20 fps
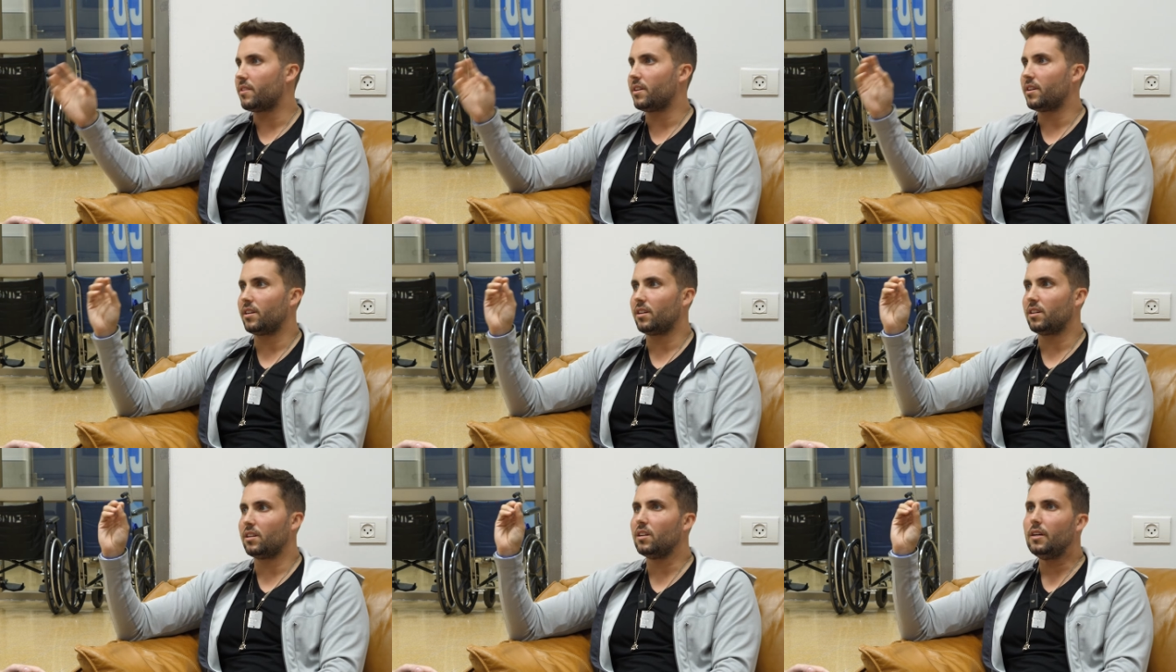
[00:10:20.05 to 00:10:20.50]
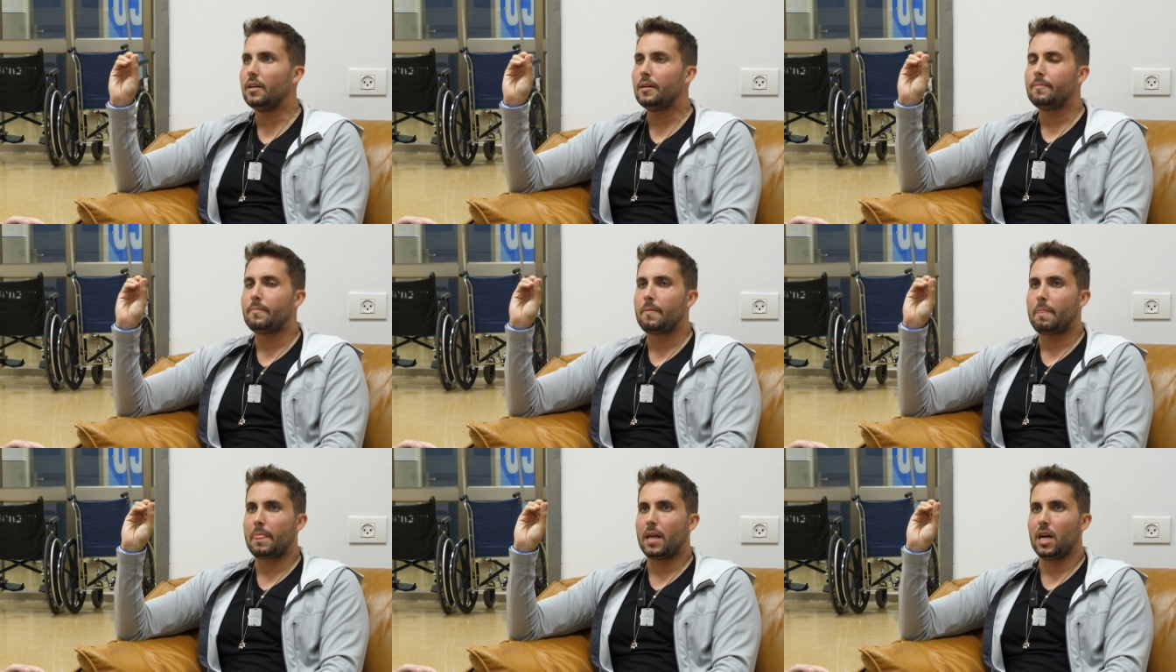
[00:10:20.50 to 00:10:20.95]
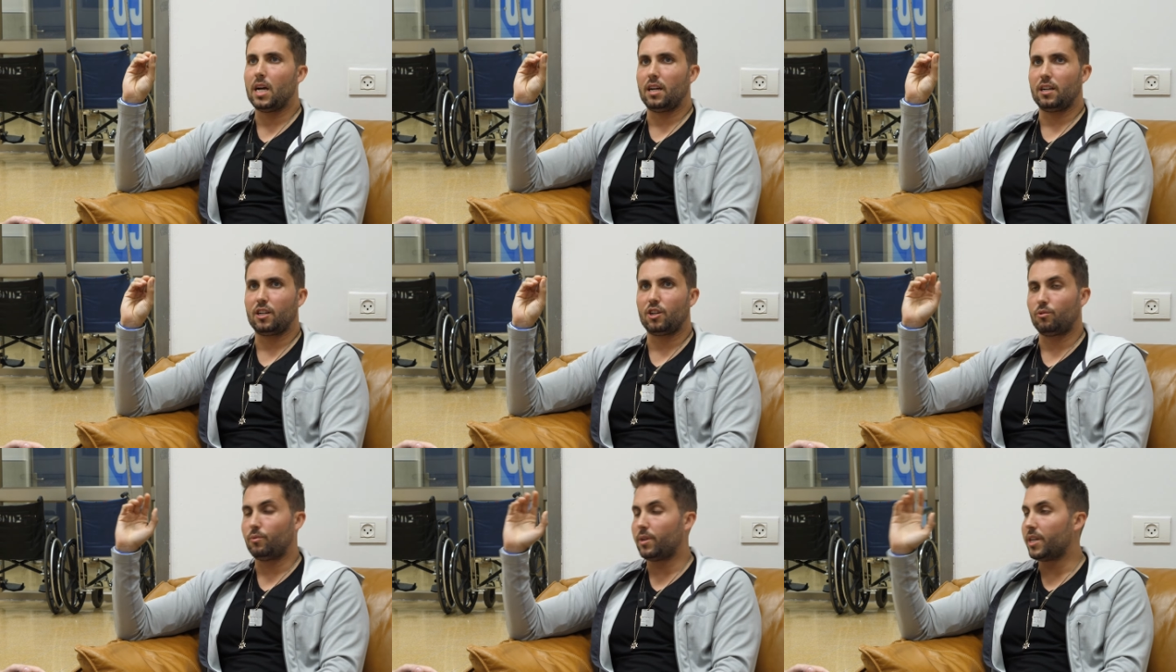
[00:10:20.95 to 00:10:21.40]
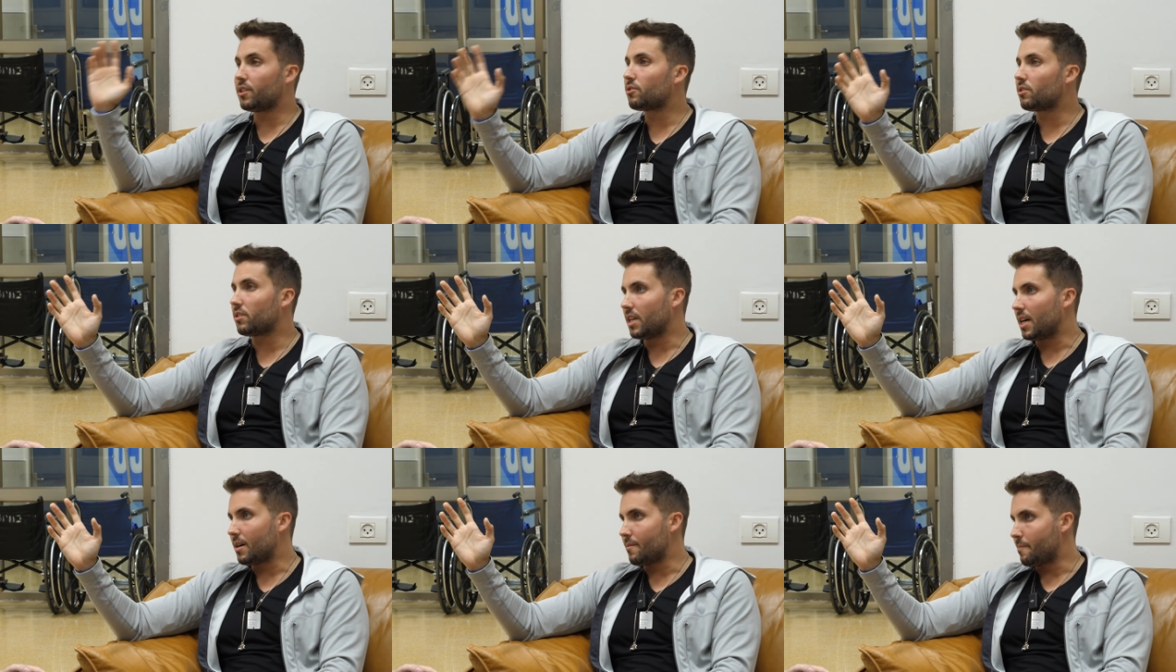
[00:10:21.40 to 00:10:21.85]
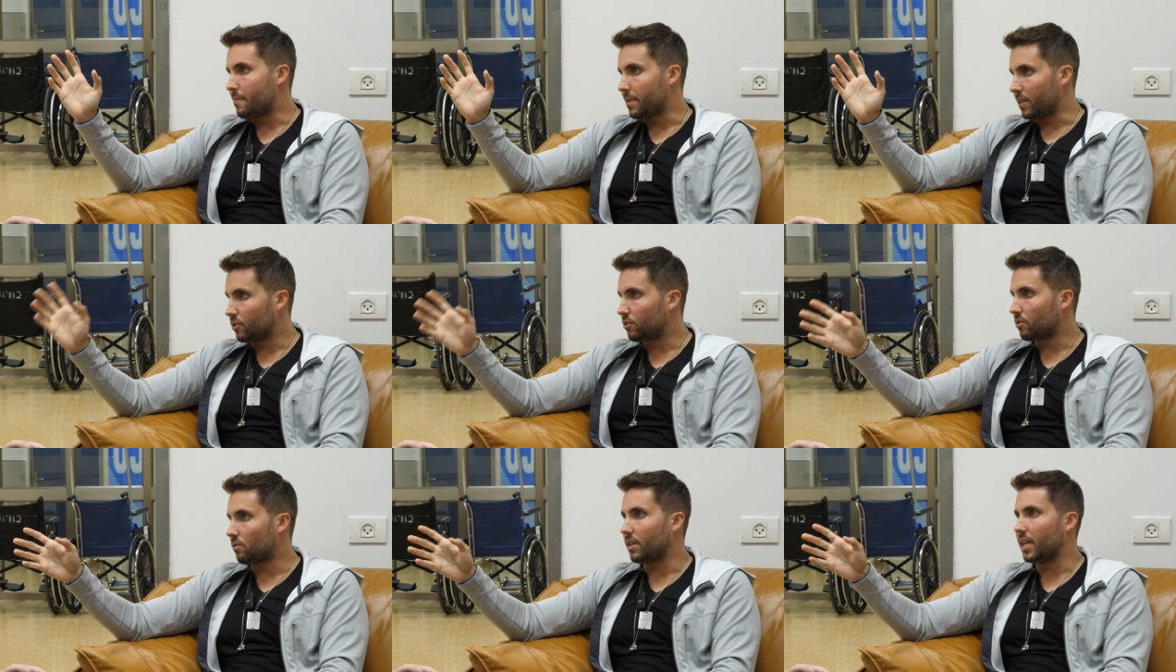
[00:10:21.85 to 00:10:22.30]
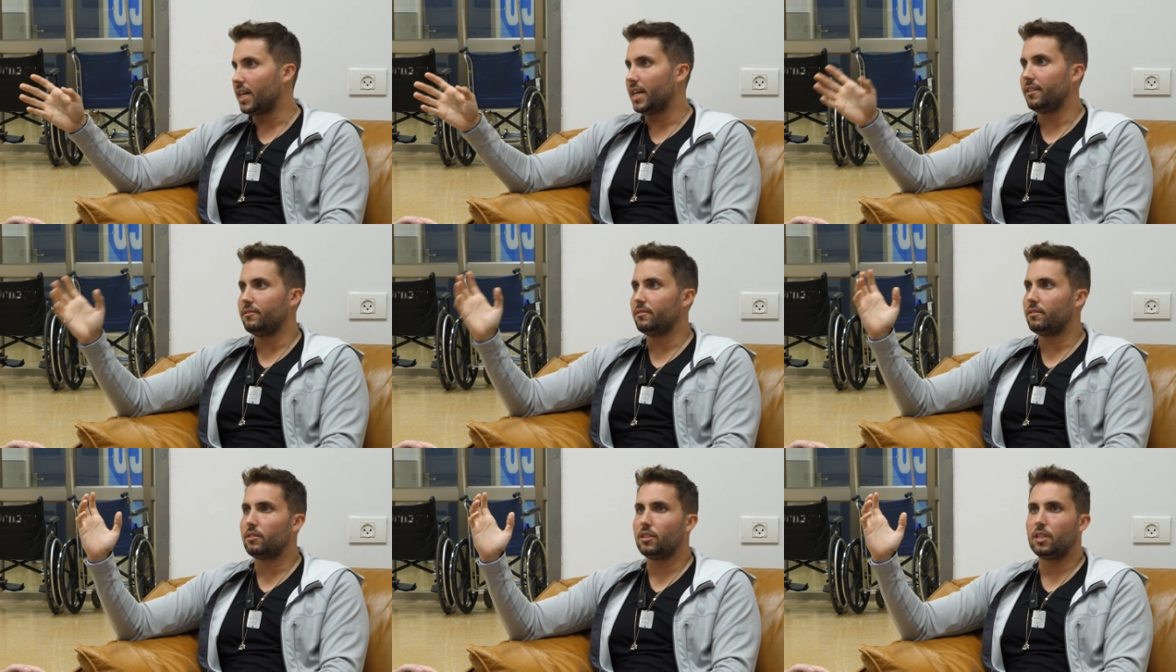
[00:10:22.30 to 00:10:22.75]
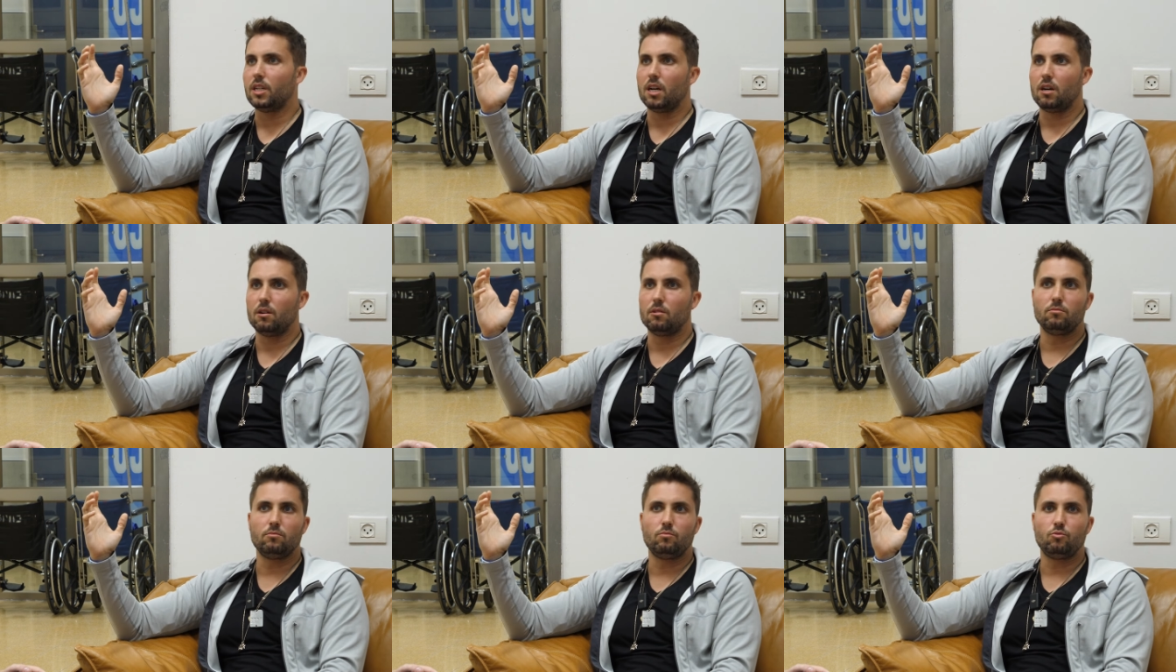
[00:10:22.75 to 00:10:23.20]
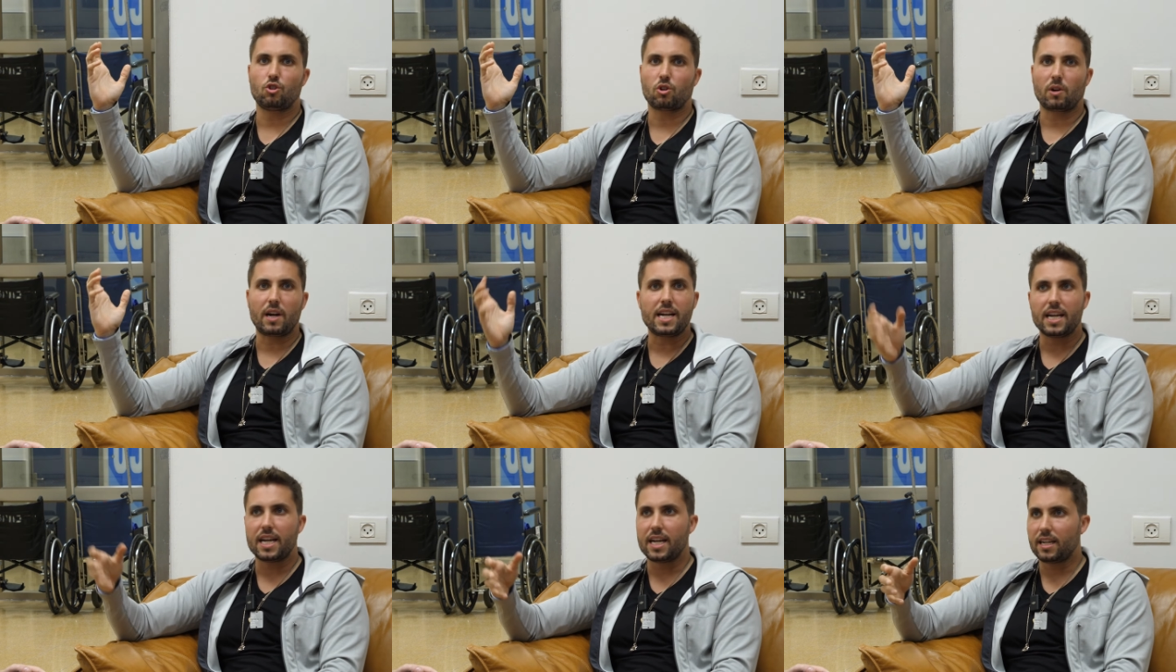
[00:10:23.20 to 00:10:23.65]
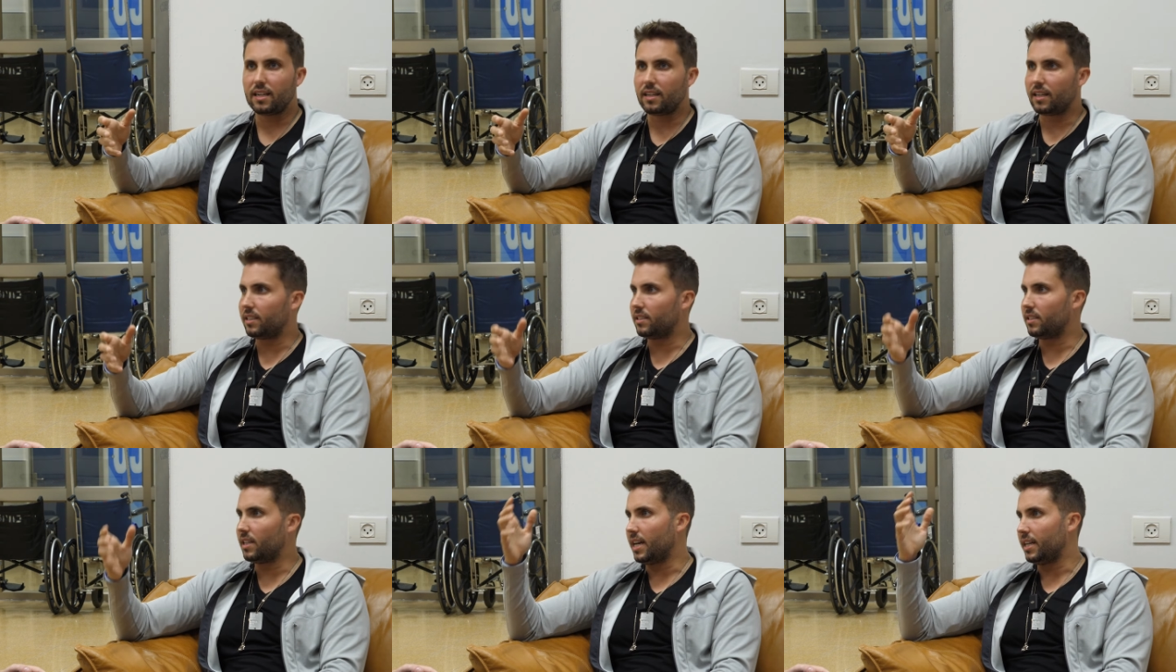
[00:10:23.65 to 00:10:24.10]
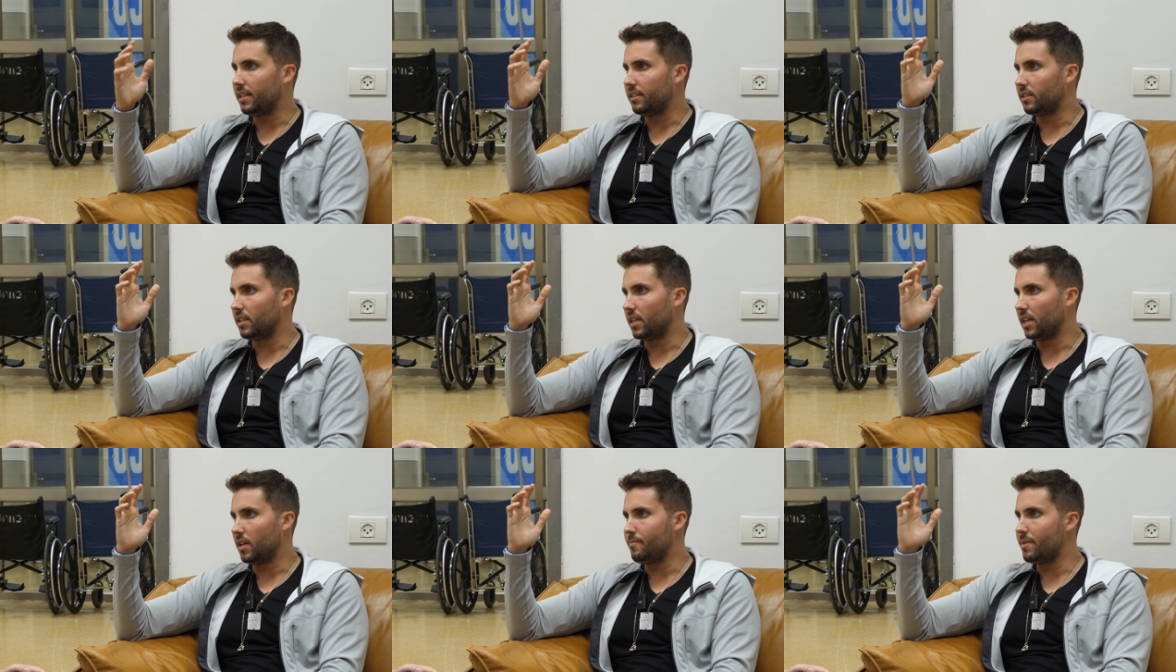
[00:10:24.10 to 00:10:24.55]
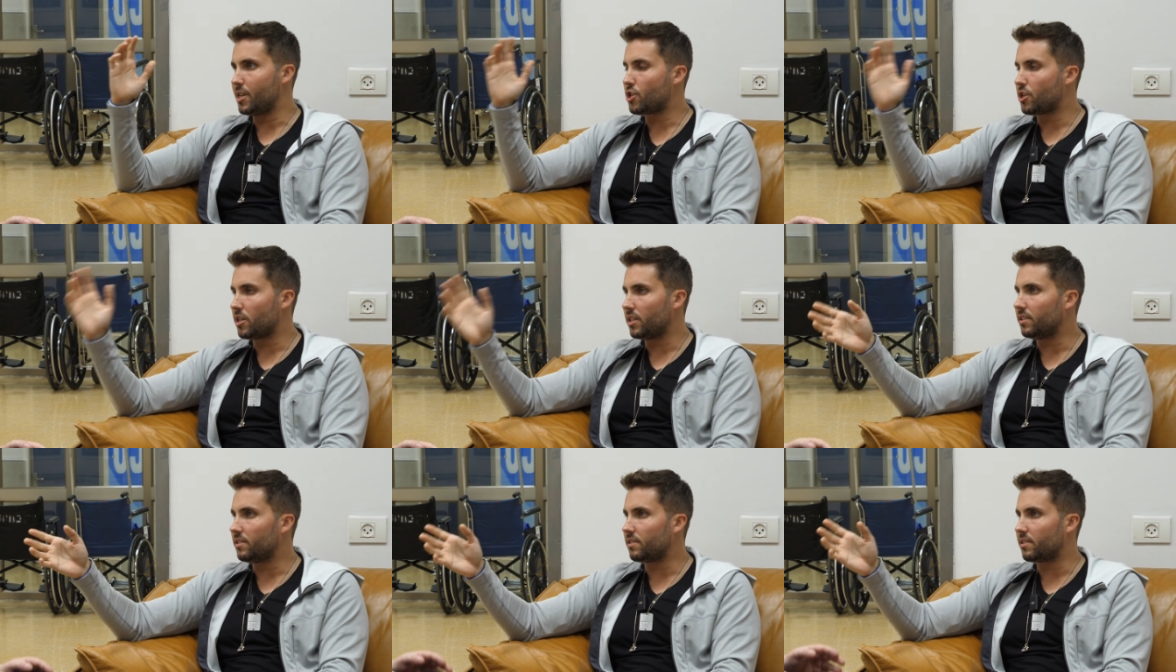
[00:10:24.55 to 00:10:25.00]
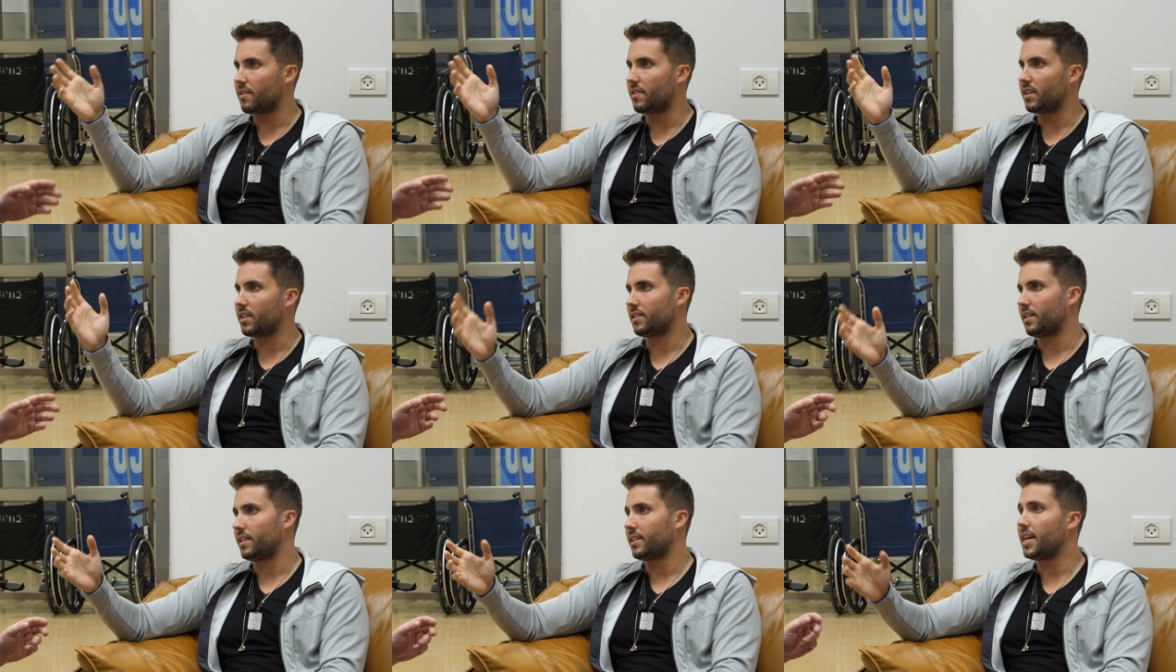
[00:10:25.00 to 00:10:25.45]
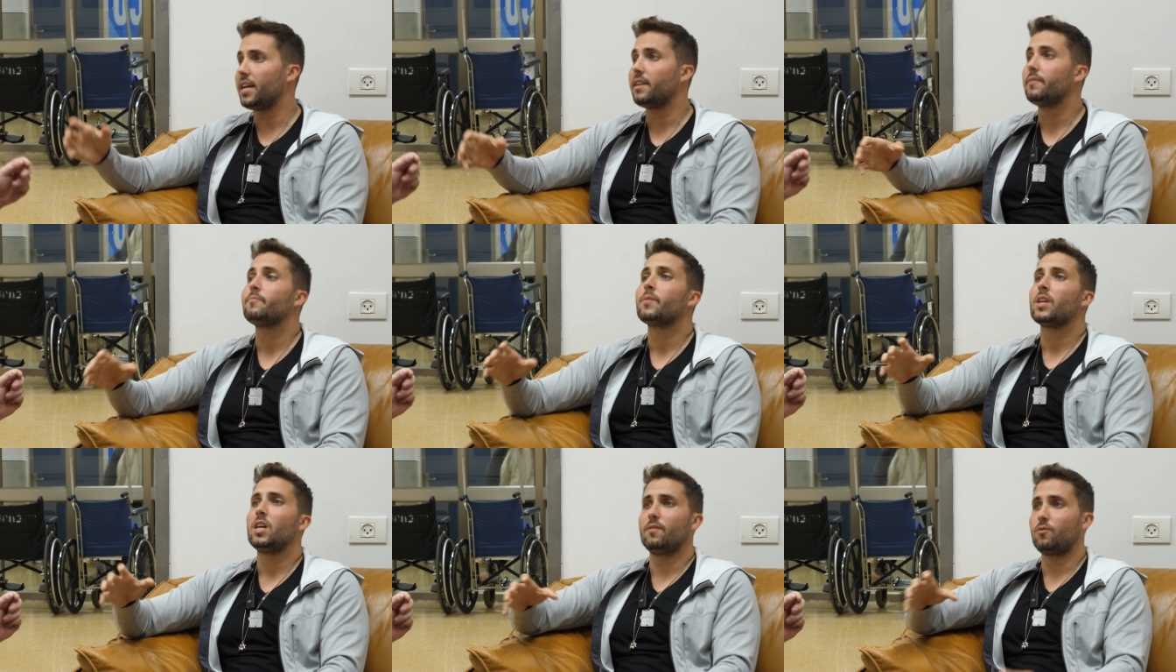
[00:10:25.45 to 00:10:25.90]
They're uh, careers are not built around you know training and, and uh, missions and things like that.